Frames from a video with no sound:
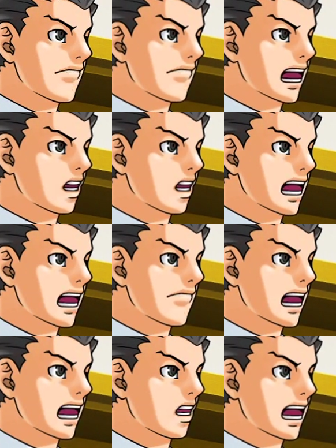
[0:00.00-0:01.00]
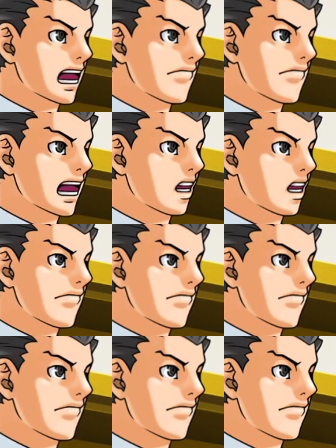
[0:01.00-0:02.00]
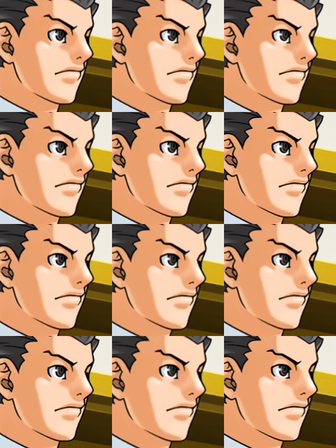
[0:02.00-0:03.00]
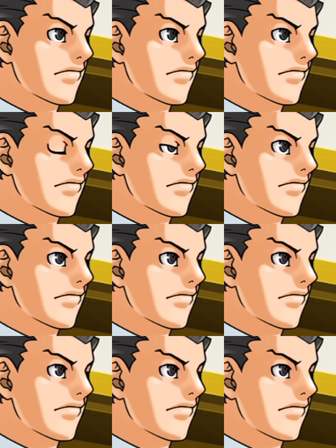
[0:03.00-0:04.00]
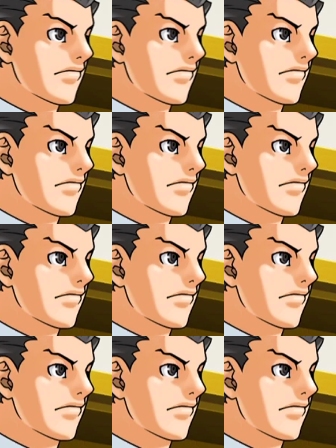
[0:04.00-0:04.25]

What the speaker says: then would you tell us the number of people who went in and out of Mr.